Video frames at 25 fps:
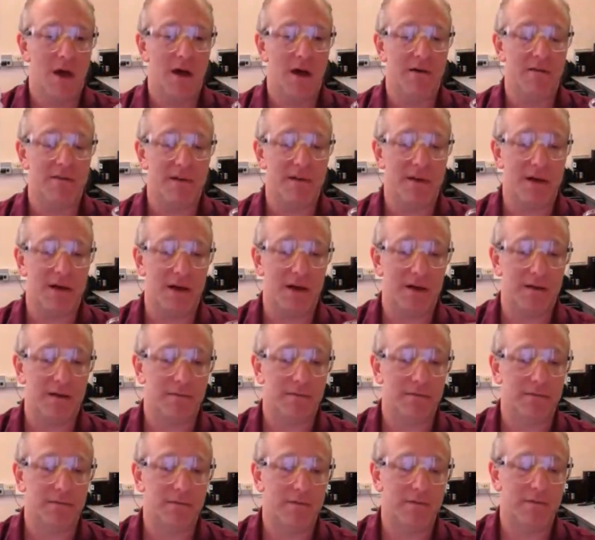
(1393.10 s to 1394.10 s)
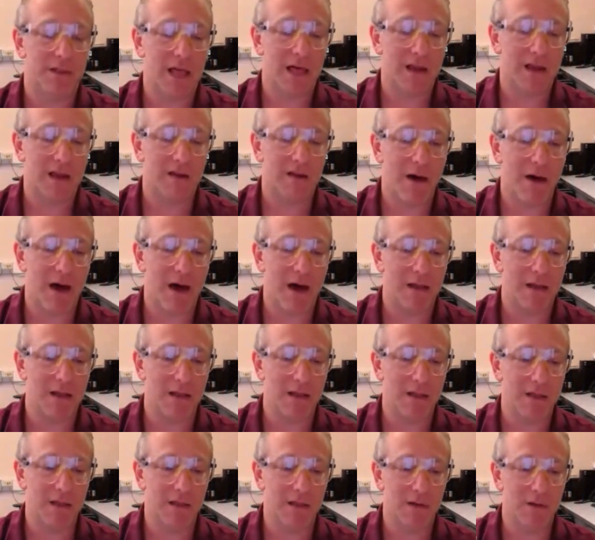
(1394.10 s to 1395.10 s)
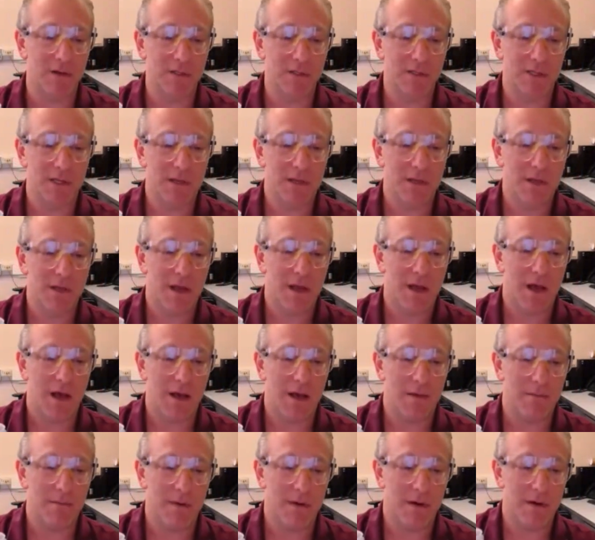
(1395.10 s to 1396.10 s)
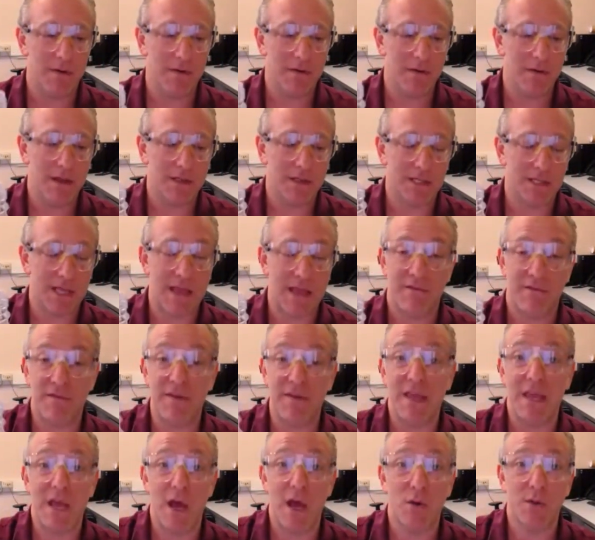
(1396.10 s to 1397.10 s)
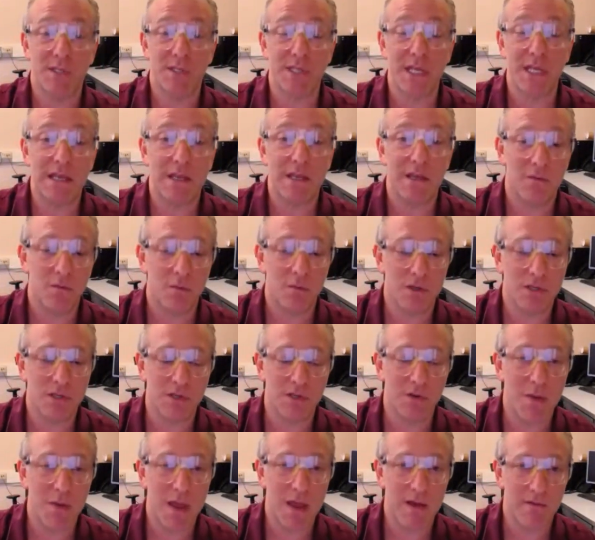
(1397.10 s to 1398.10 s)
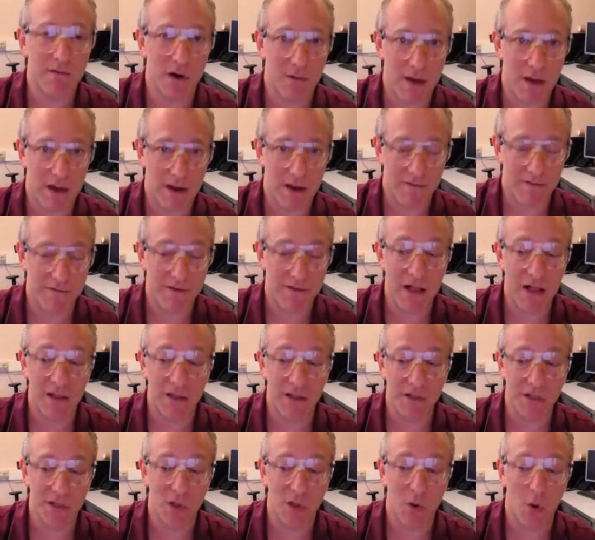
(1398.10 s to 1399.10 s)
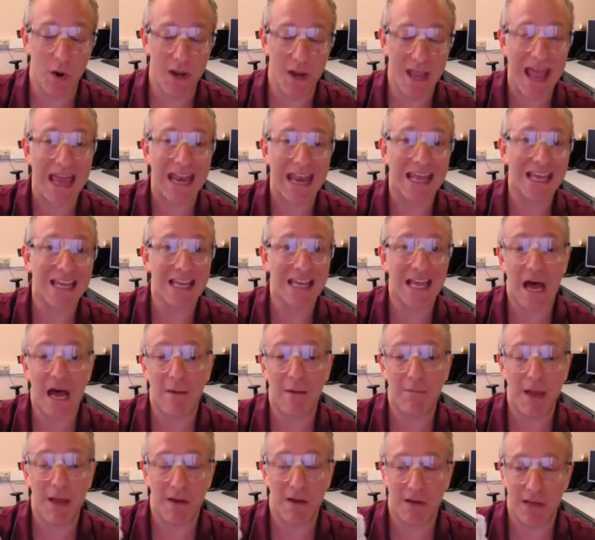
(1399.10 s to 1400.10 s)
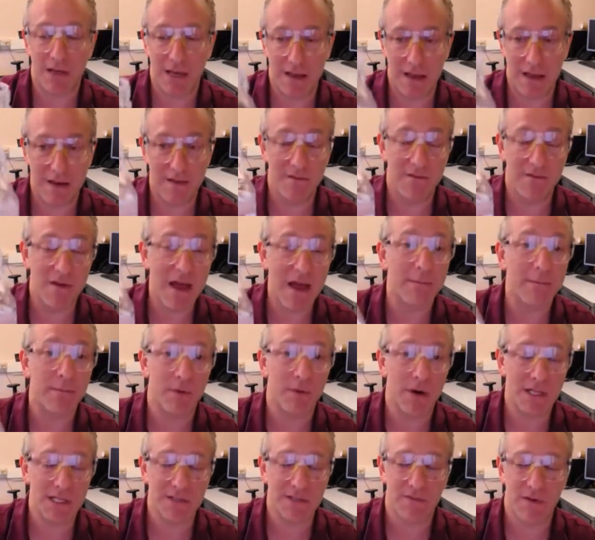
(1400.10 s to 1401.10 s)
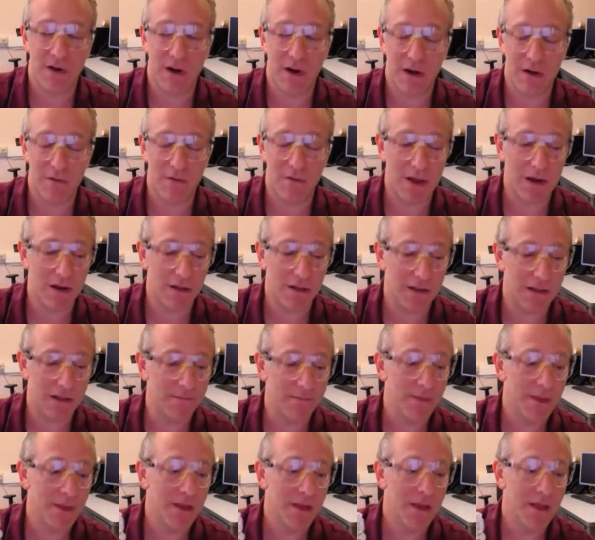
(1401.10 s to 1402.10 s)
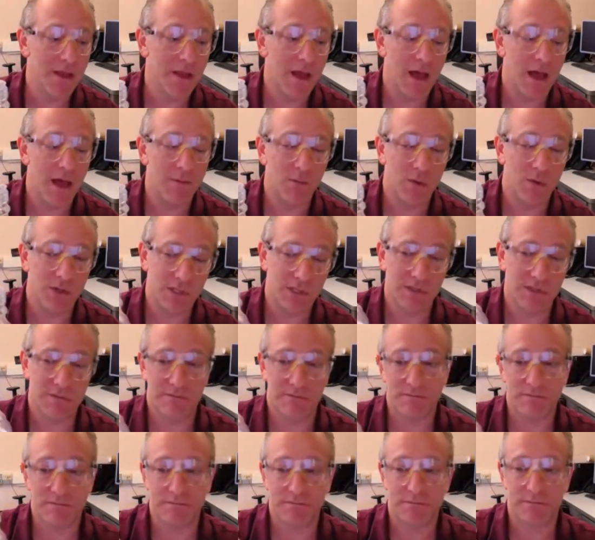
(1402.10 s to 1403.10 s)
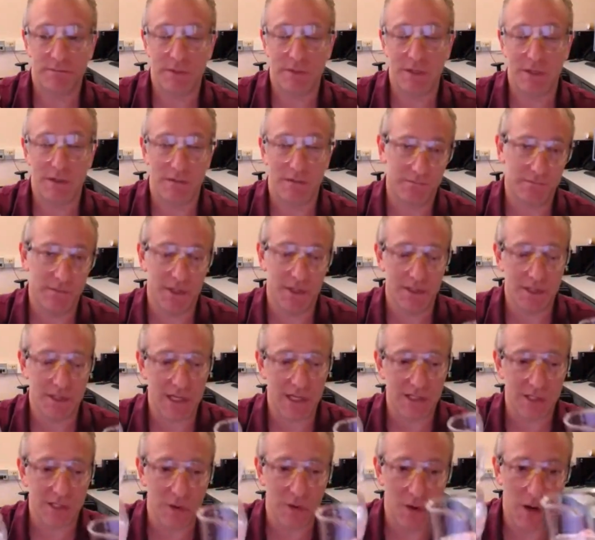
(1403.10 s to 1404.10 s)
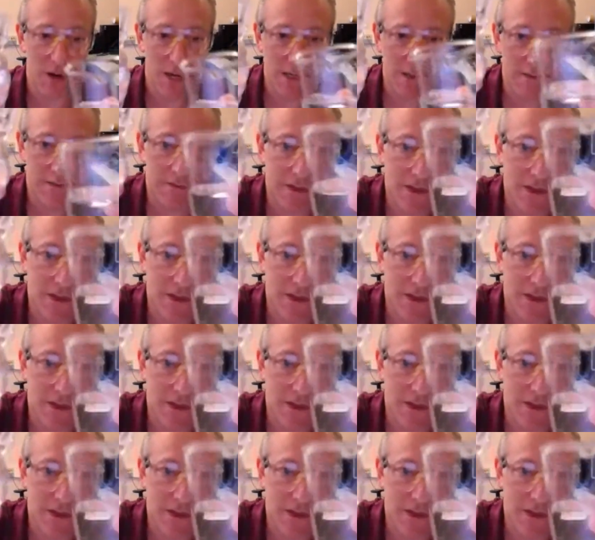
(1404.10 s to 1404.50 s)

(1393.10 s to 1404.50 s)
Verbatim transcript: of, uh, of a lot of modeling glues. Um, it's a VOC, which you may have heard about, a volatile organic compound. It, it evaporates very readily, um, which is not so great